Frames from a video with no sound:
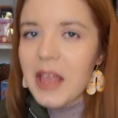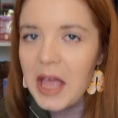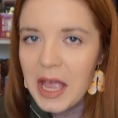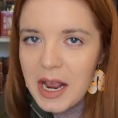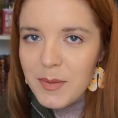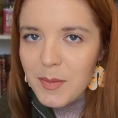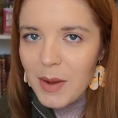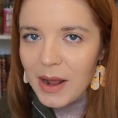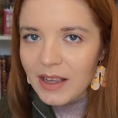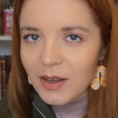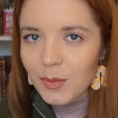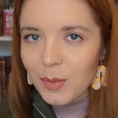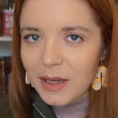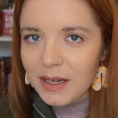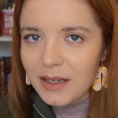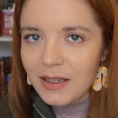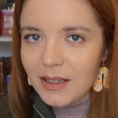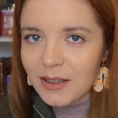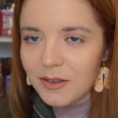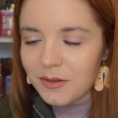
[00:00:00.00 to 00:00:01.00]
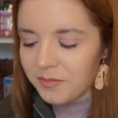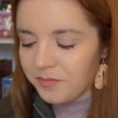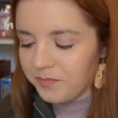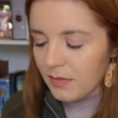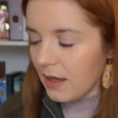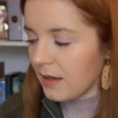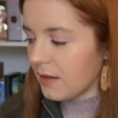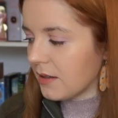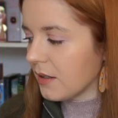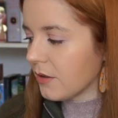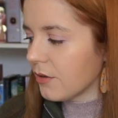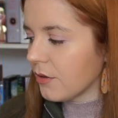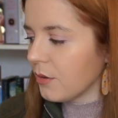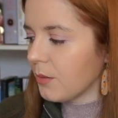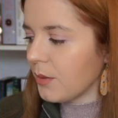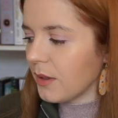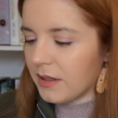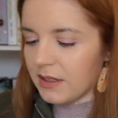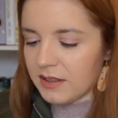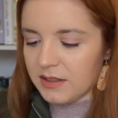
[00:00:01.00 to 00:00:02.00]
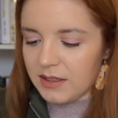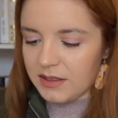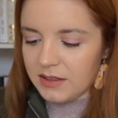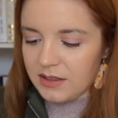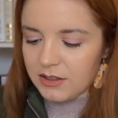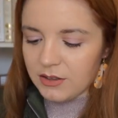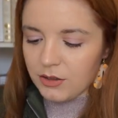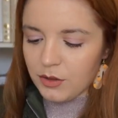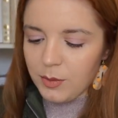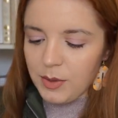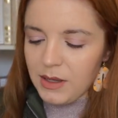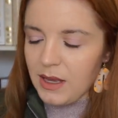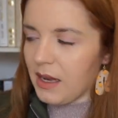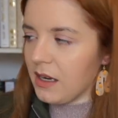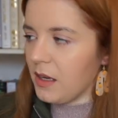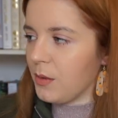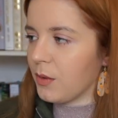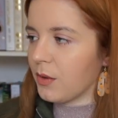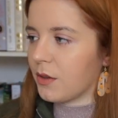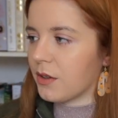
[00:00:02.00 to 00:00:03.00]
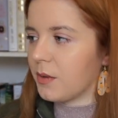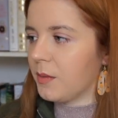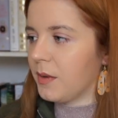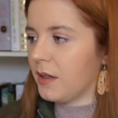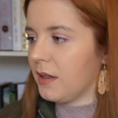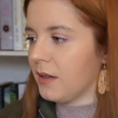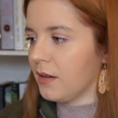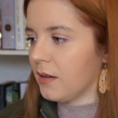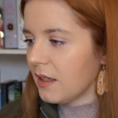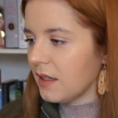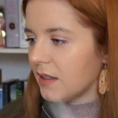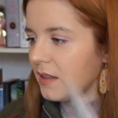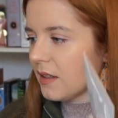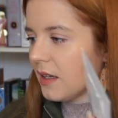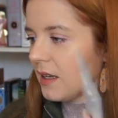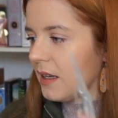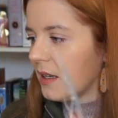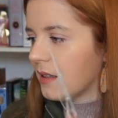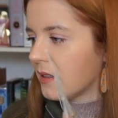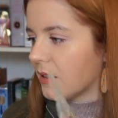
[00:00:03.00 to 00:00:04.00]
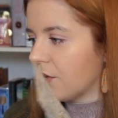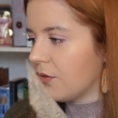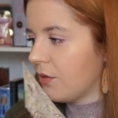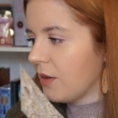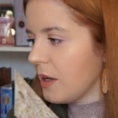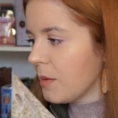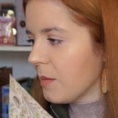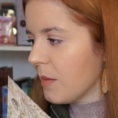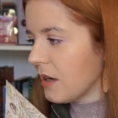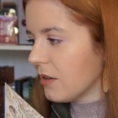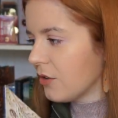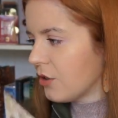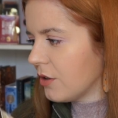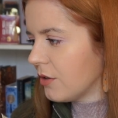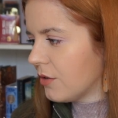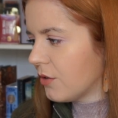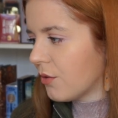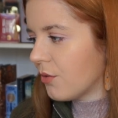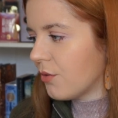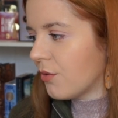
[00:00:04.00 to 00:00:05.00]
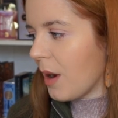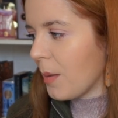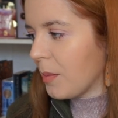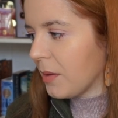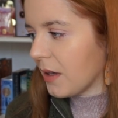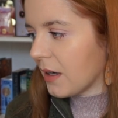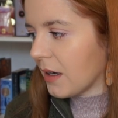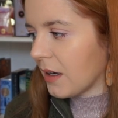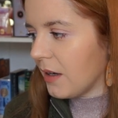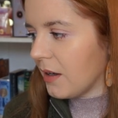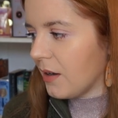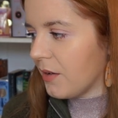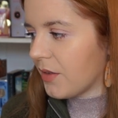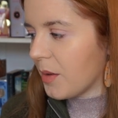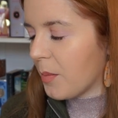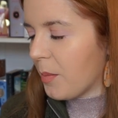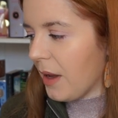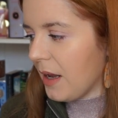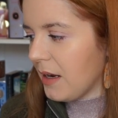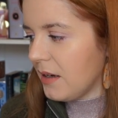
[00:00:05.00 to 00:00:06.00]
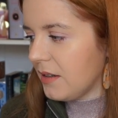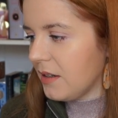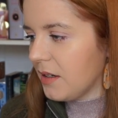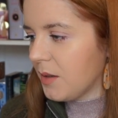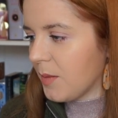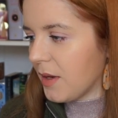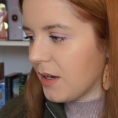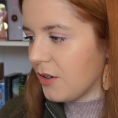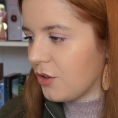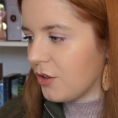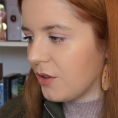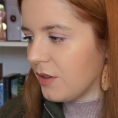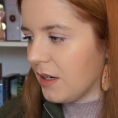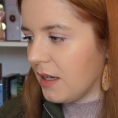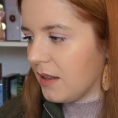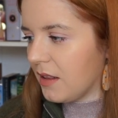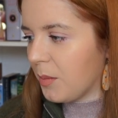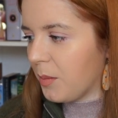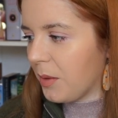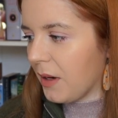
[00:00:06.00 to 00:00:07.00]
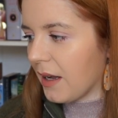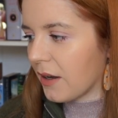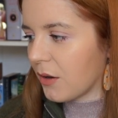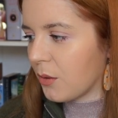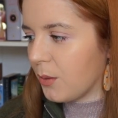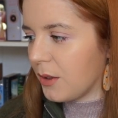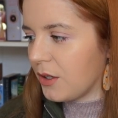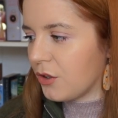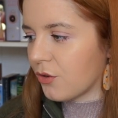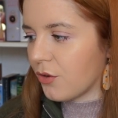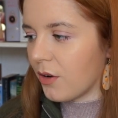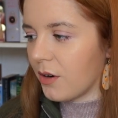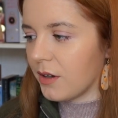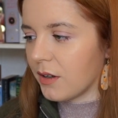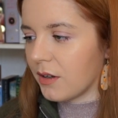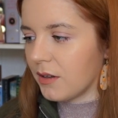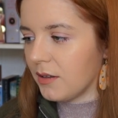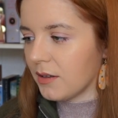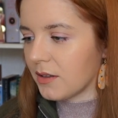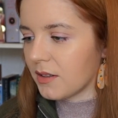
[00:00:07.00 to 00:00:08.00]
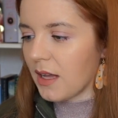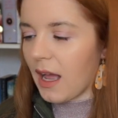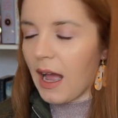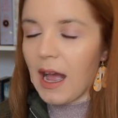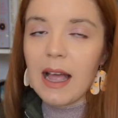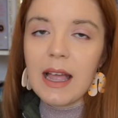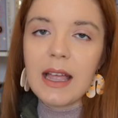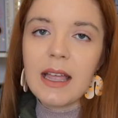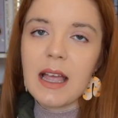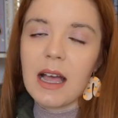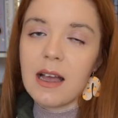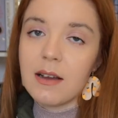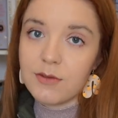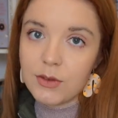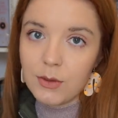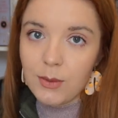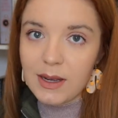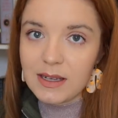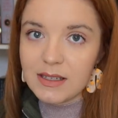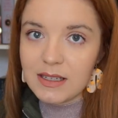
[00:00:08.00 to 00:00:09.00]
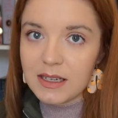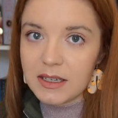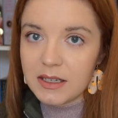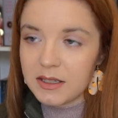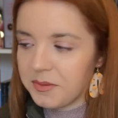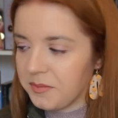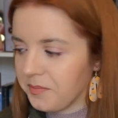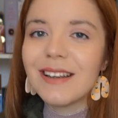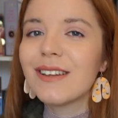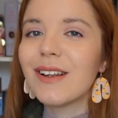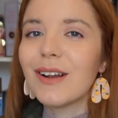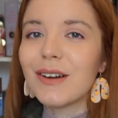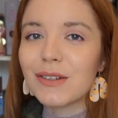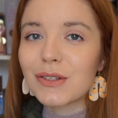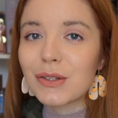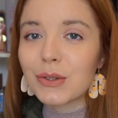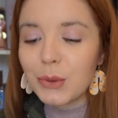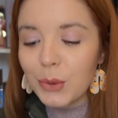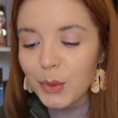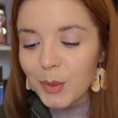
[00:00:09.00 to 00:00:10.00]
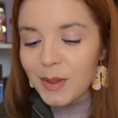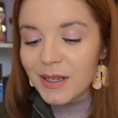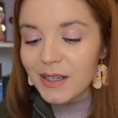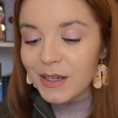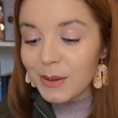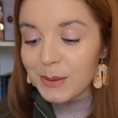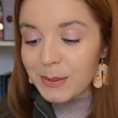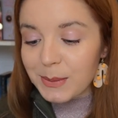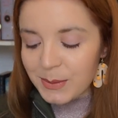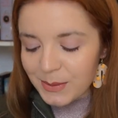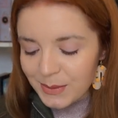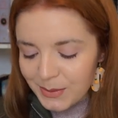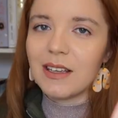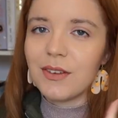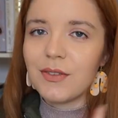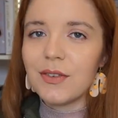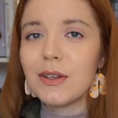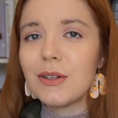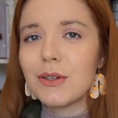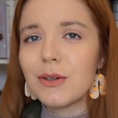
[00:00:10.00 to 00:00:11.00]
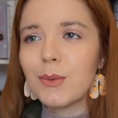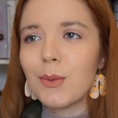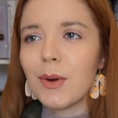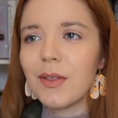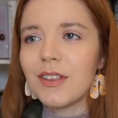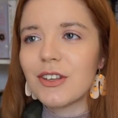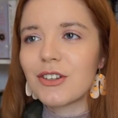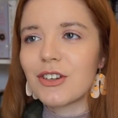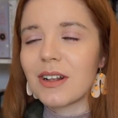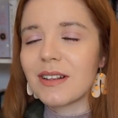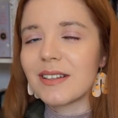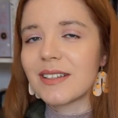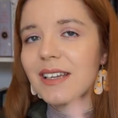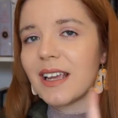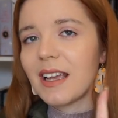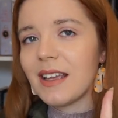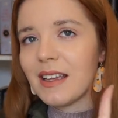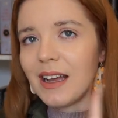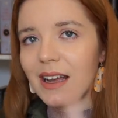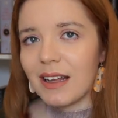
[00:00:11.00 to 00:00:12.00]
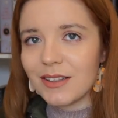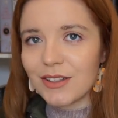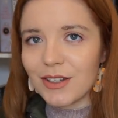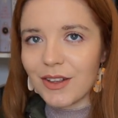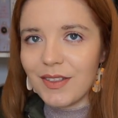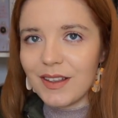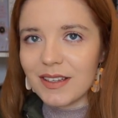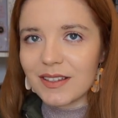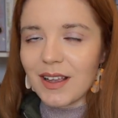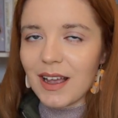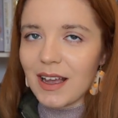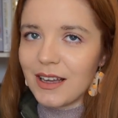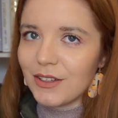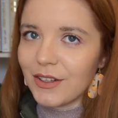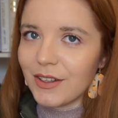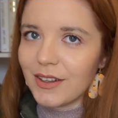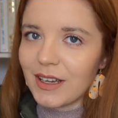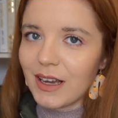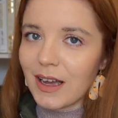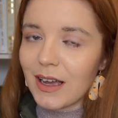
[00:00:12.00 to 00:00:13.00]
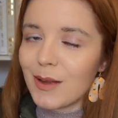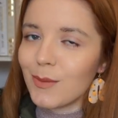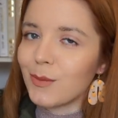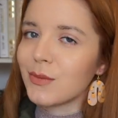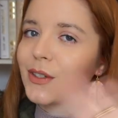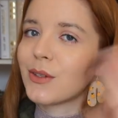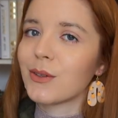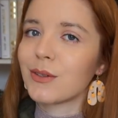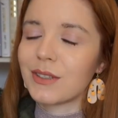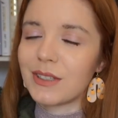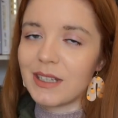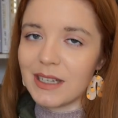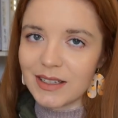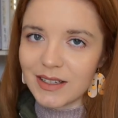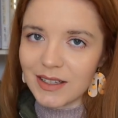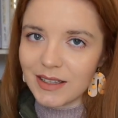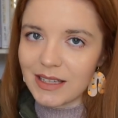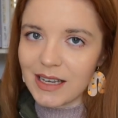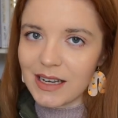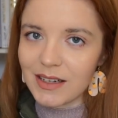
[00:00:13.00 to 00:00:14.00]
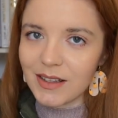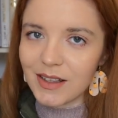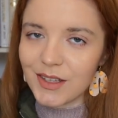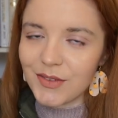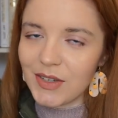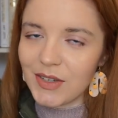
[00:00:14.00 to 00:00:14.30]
in my opinion. I still don't know what this is. This could be any book to me. This is a reimagined replica of the pendant mentioned in the Black Witch Chronicles. I have no idea. Not a Scooby-Doo. If you do want the chance to get your hands on this and other items, they'll stay till the end of the